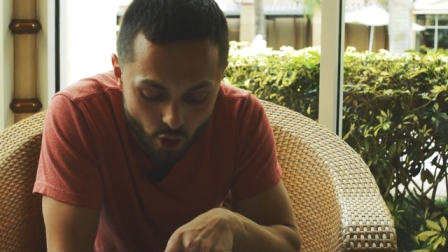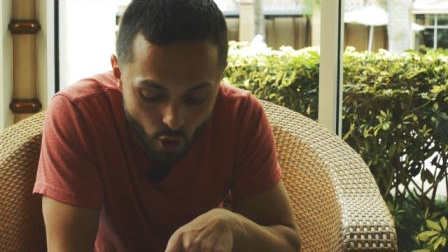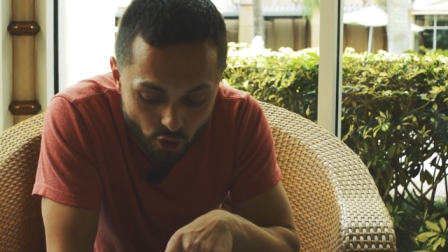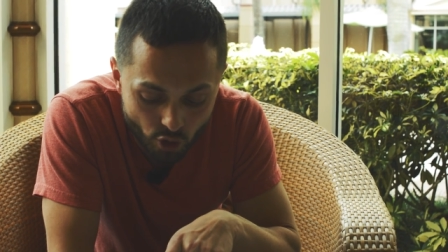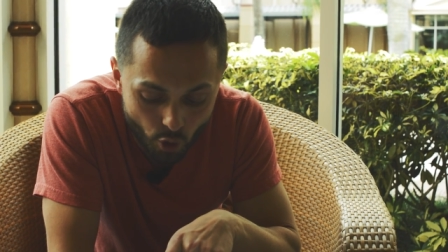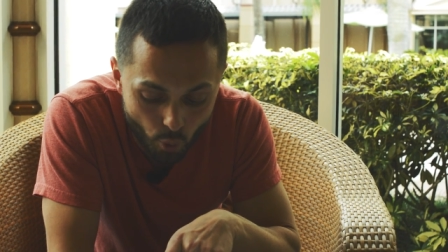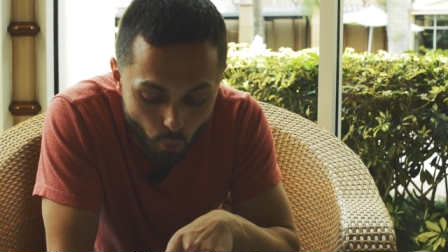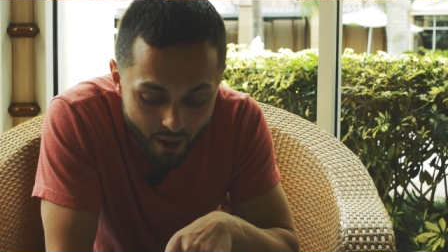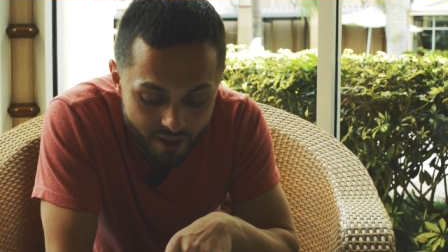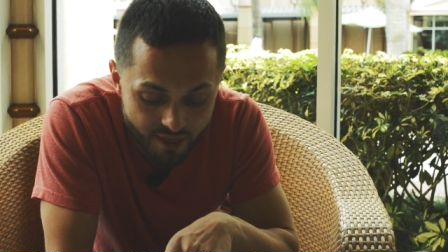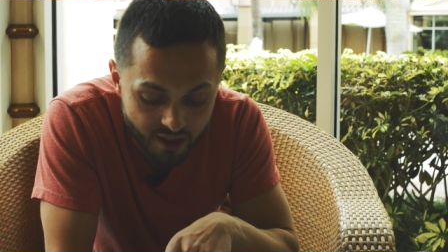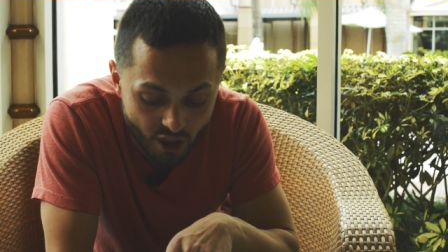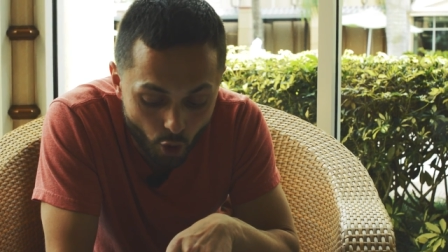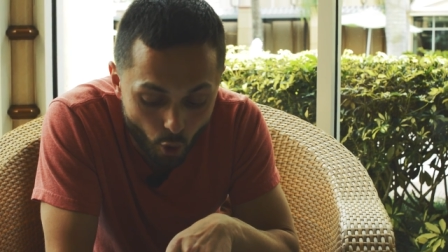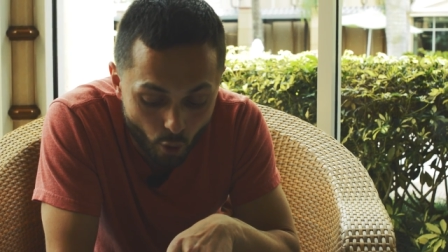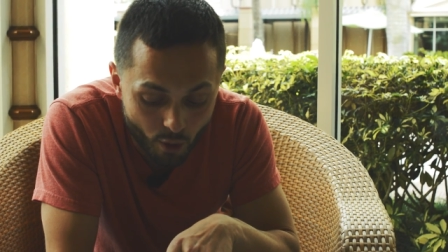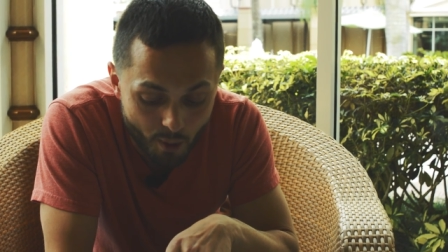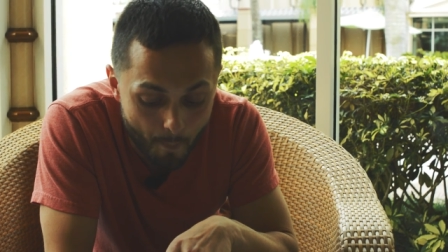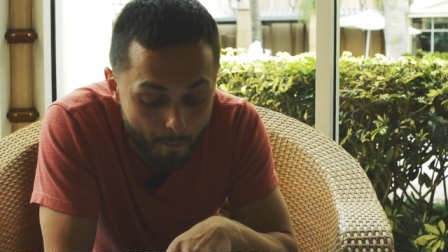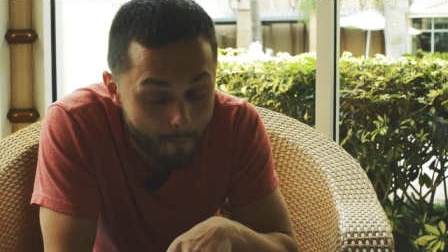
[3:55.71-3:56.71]
on the way the
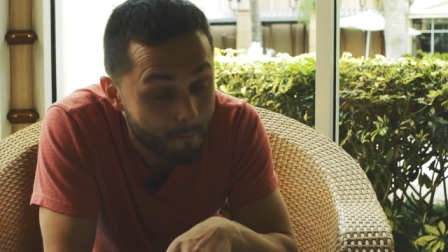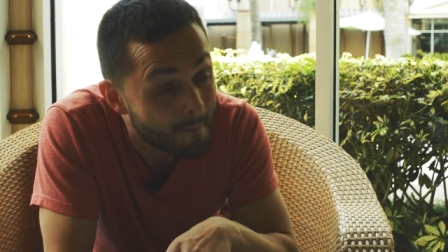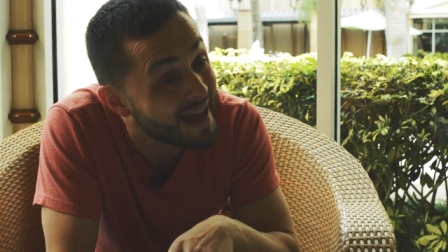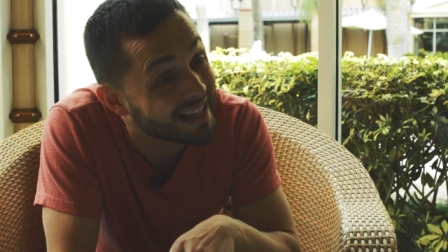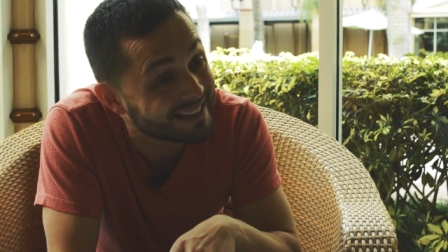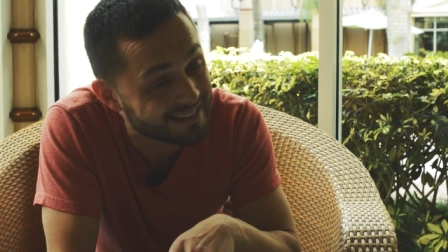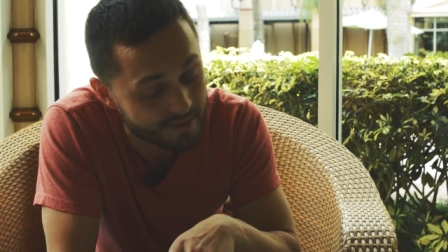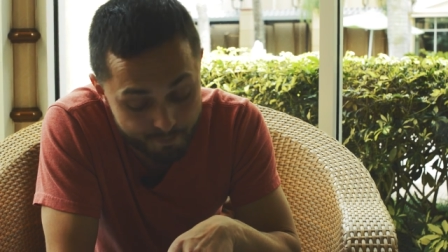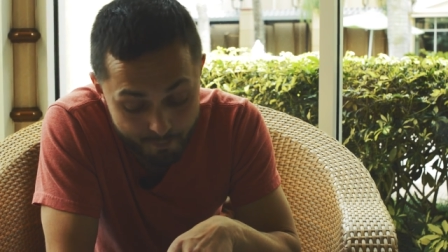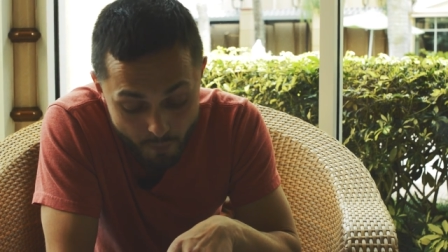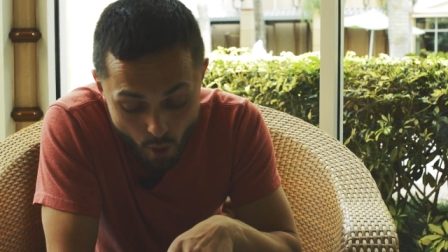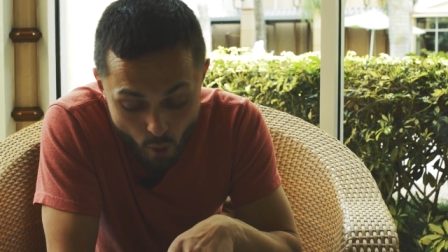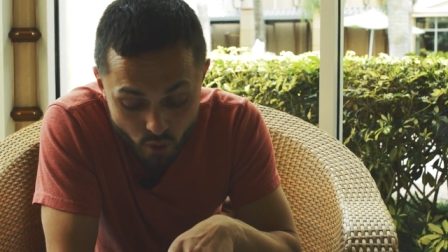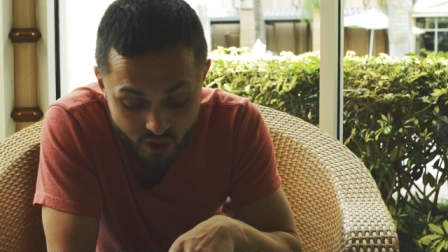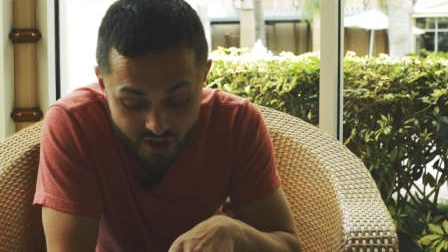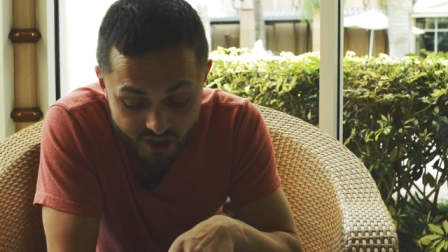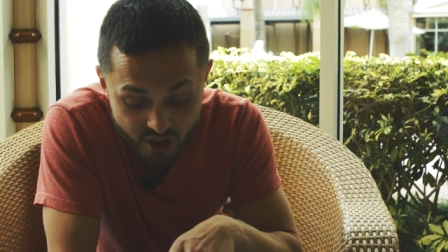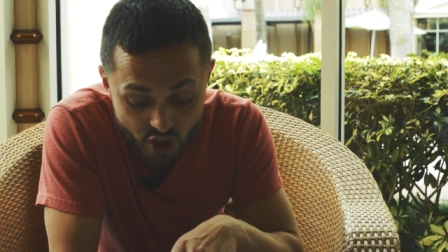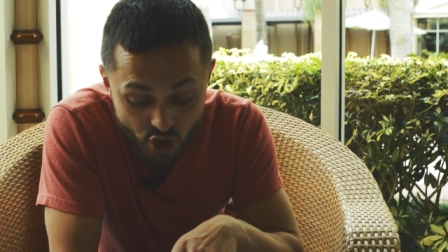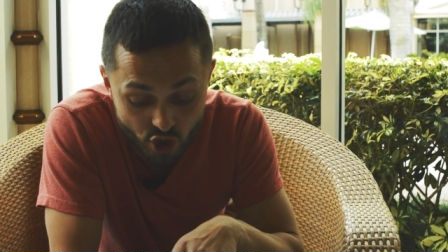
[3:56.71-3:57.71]
lord met
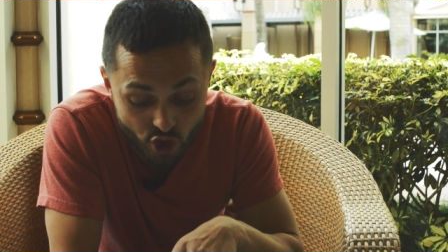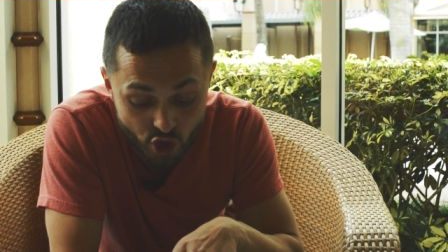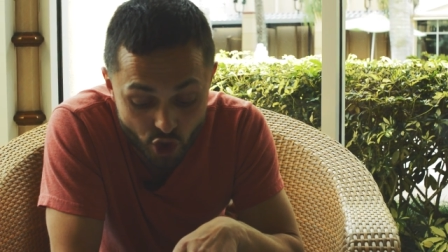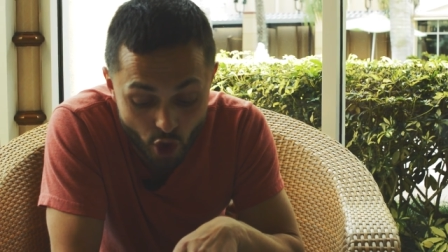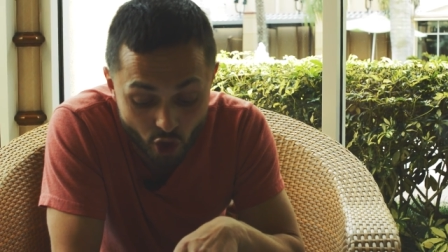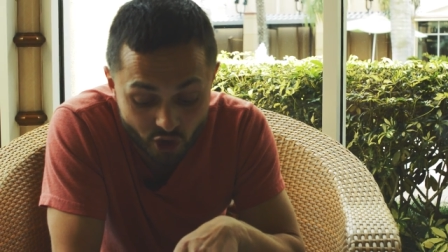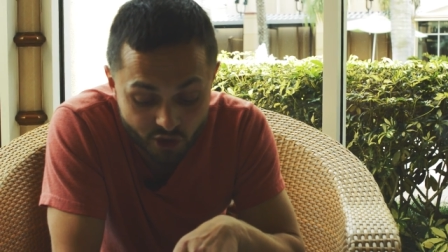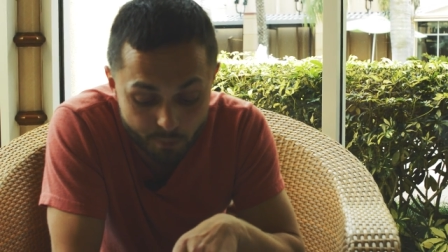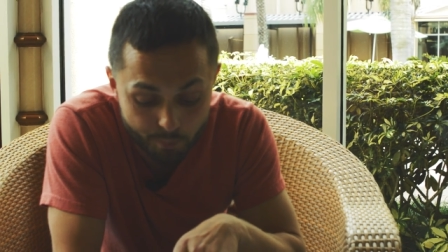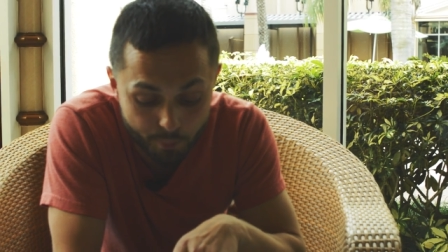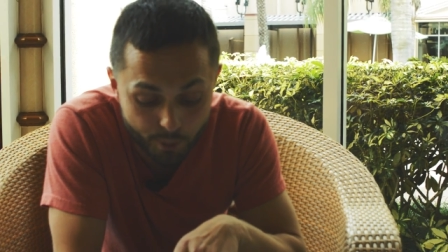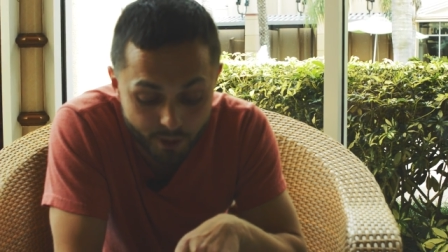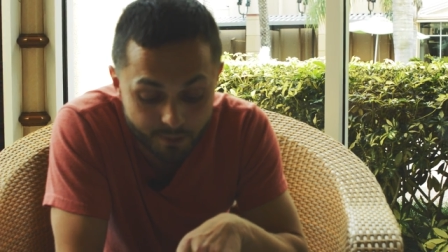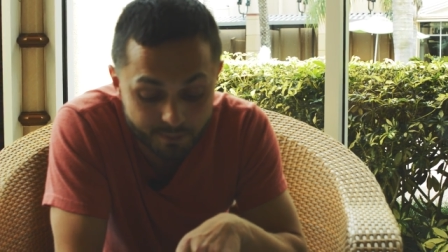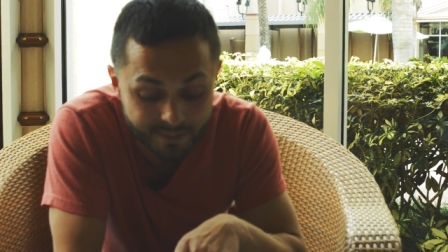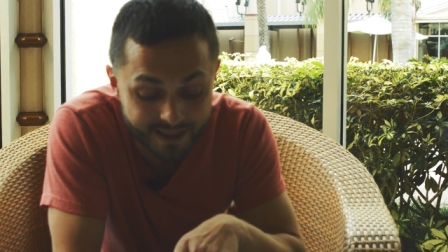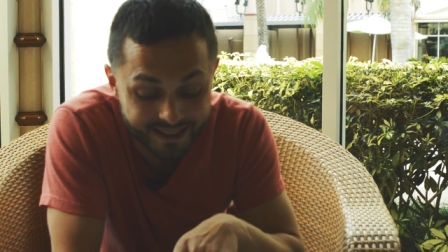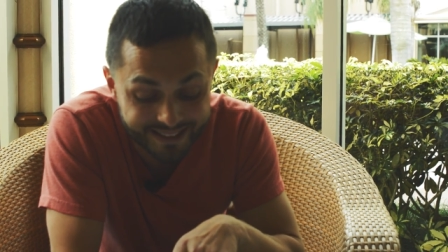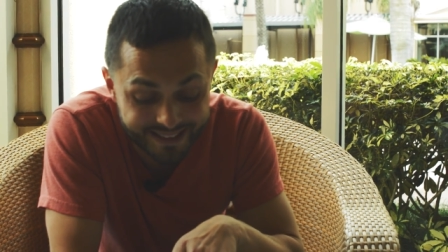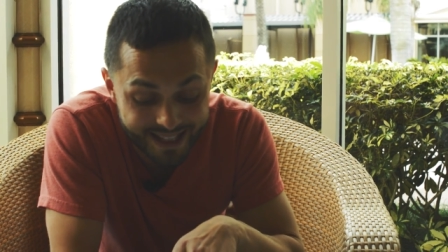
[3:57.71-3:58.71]
moses and sought to put
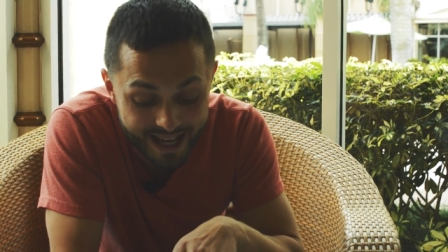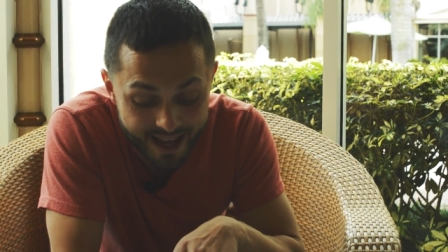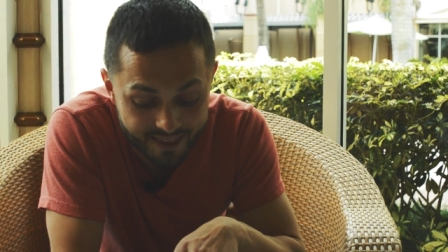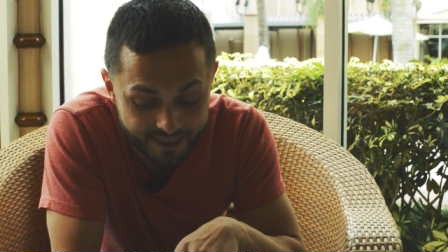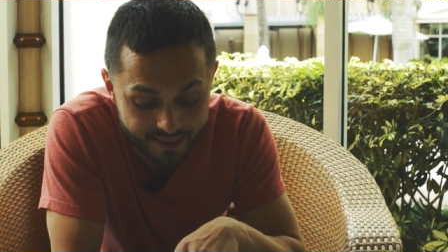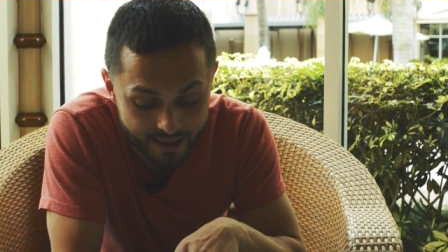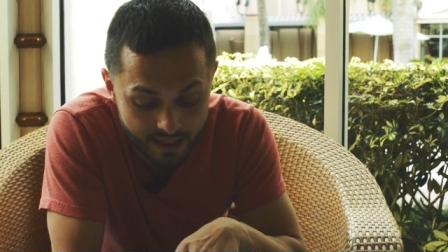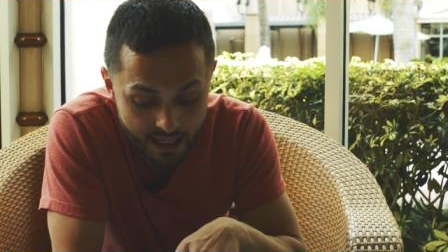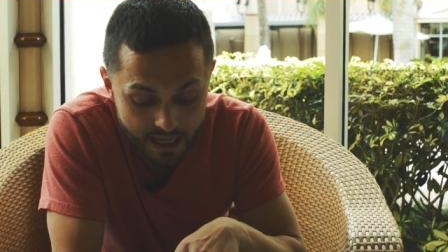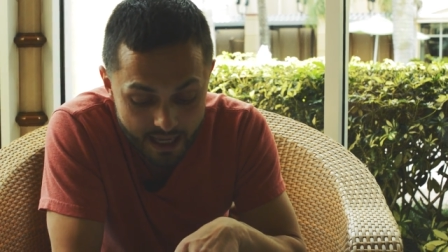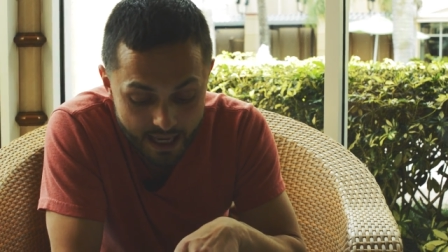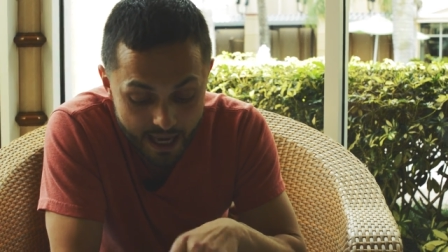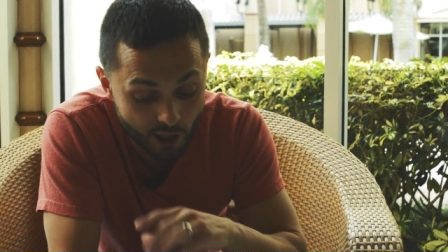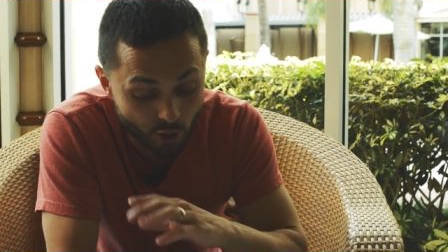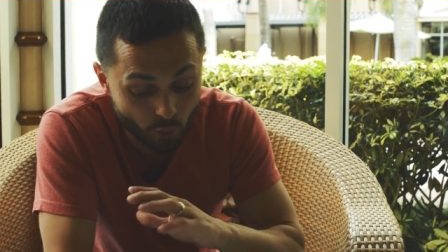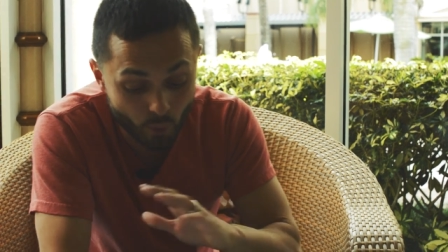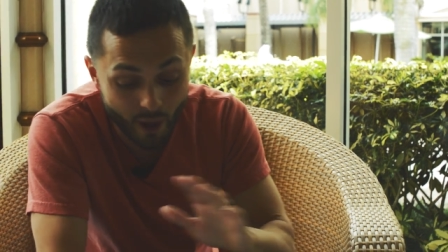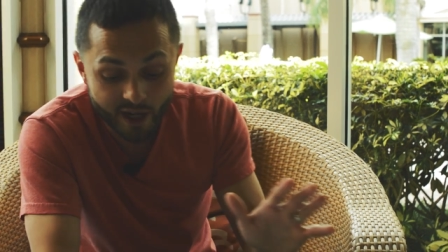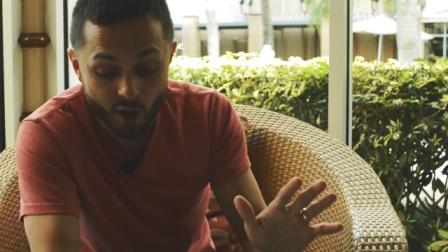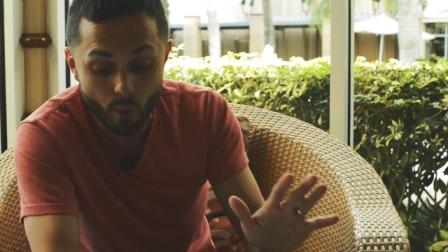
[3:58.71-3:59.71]
him to death
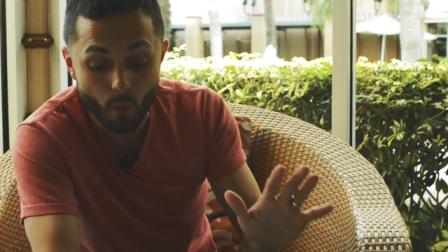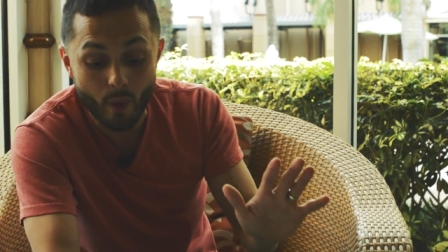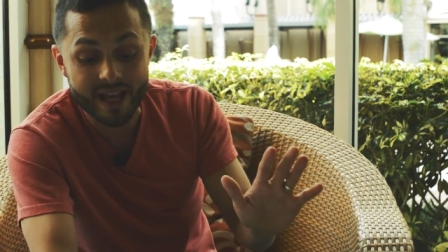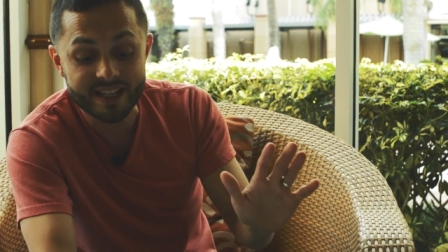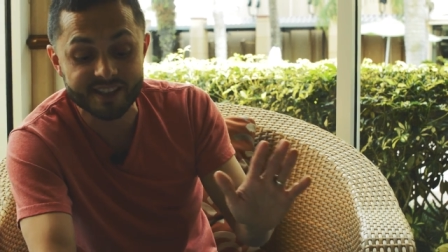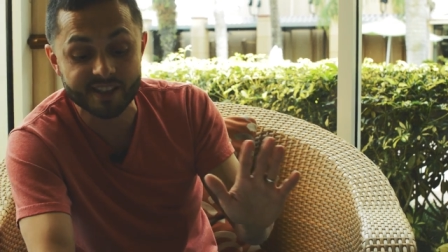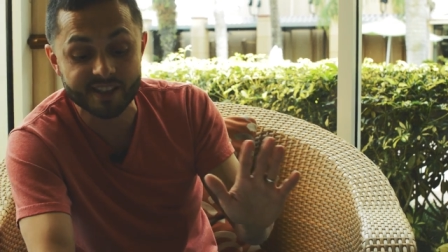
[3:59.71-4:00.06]
and right away